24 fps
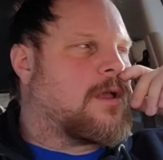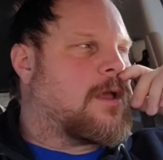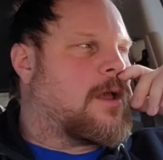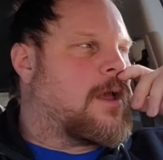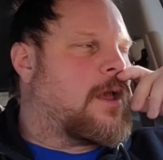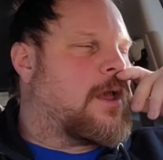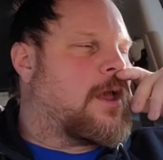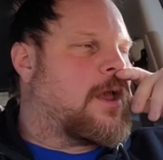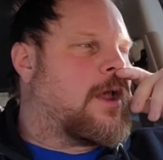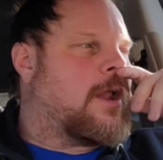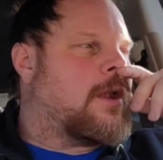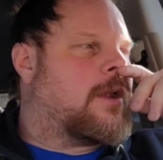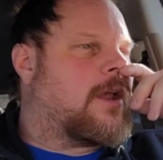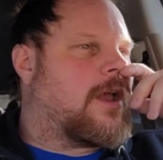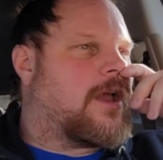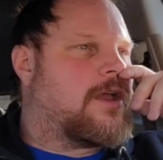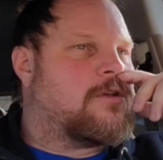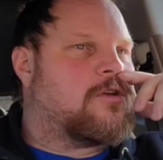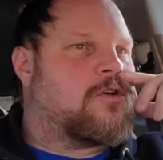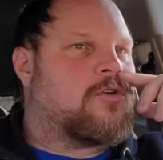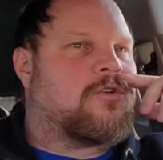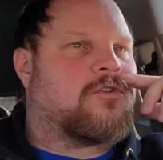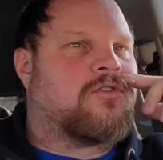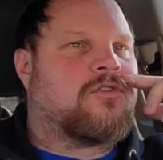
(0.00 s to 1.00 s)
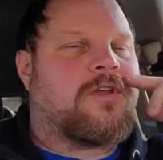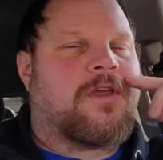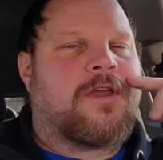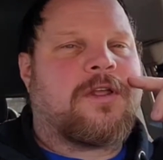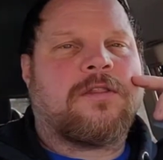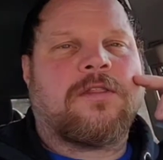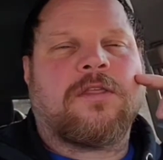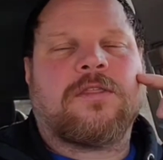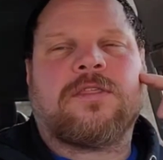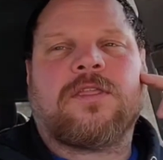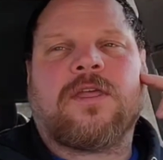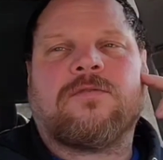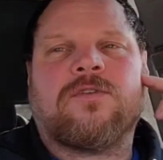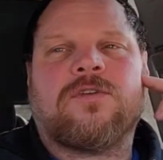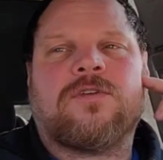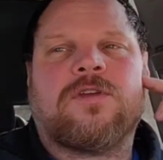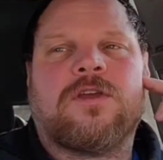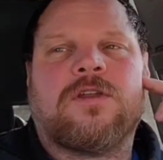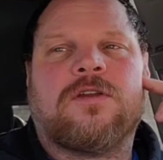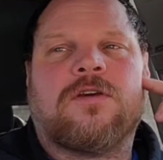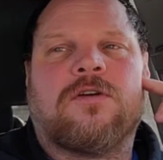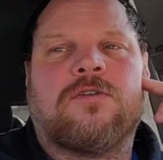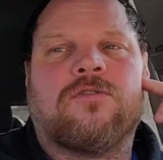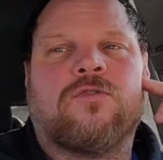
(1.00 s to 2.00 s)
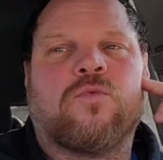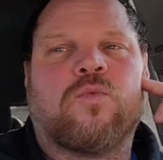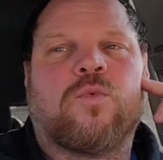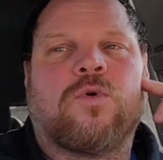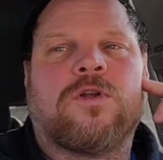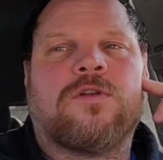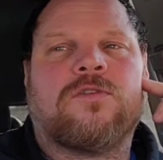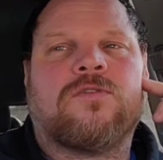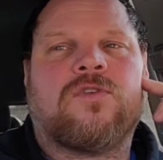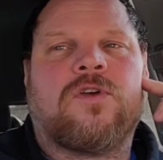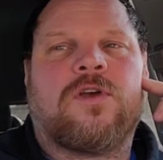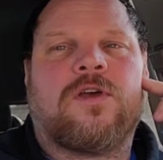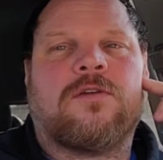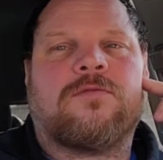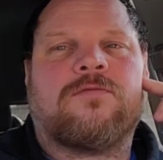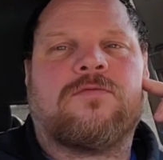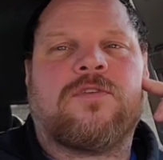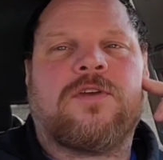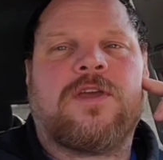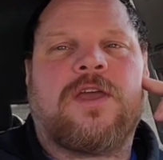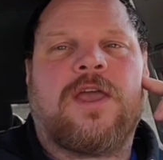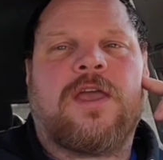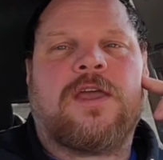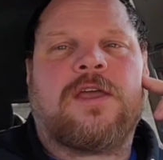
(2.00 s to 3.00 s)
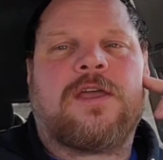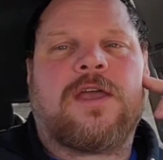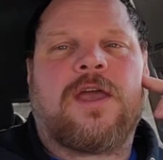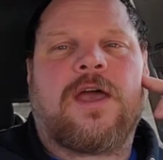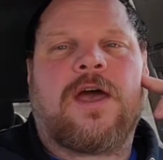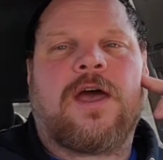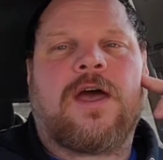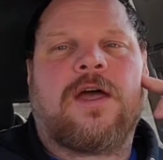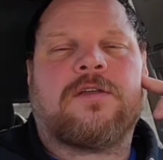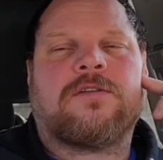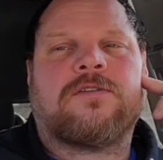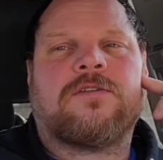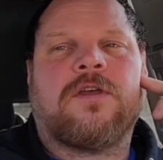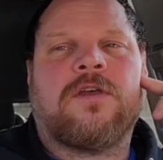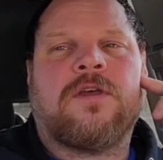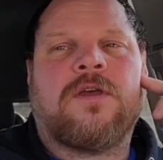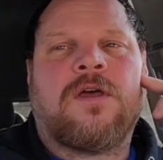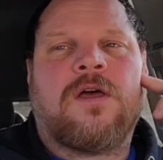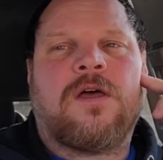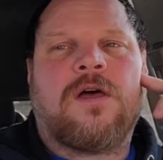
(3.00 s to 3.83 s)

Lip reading: And I noticed like the 1700 one said V8 gas,